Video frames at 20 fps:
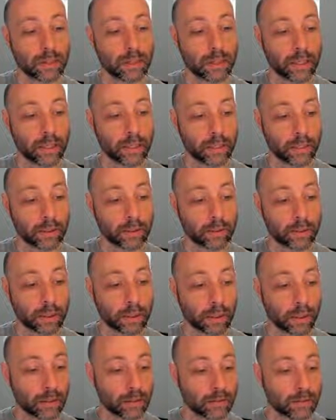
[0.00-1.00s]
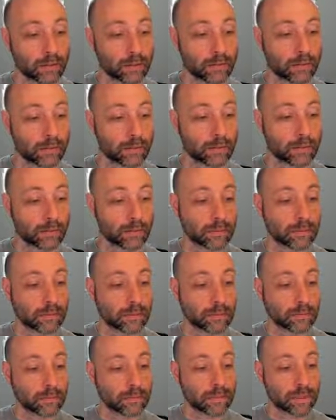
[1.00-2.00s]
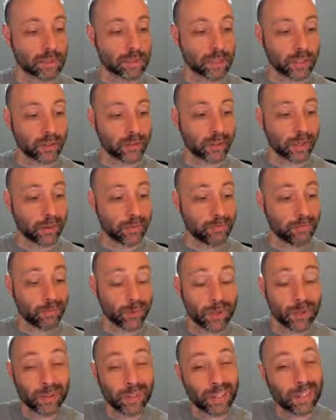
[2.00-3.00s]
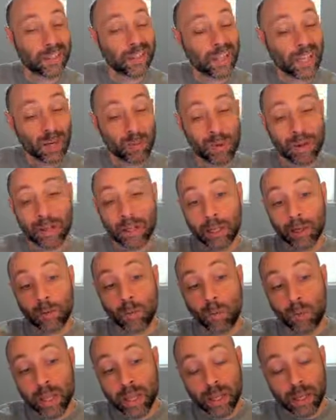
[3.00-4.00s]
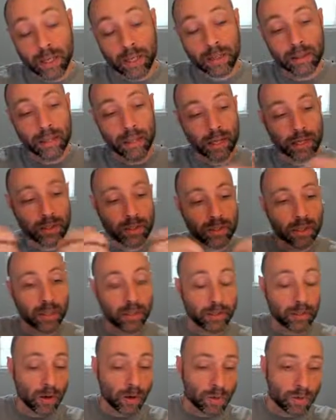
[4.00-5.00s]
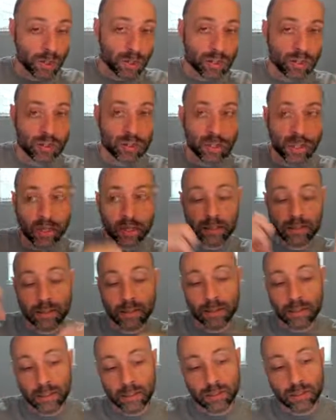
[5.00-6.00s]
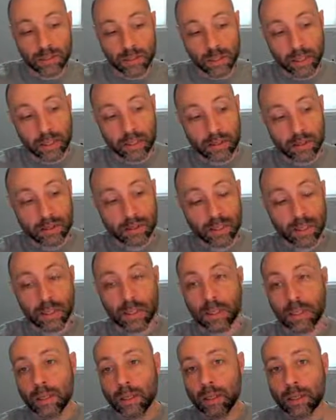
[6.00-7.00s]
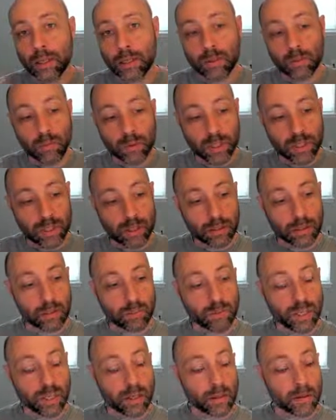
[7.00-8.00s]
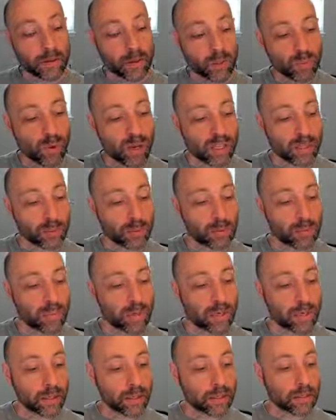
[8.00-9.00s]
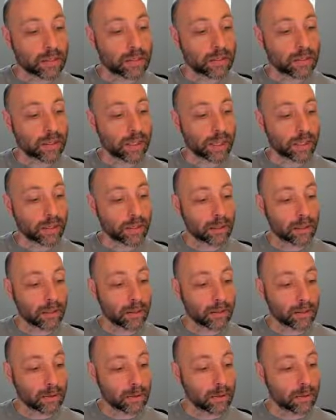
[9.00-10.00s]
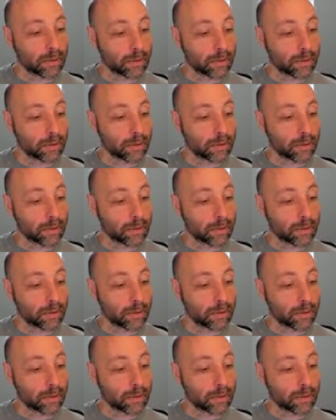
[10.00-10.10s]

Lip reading: handling machinery. We don't need to think about like when things change. Oh, this changed, then this changed. We just eliminate all those possible bugs and code.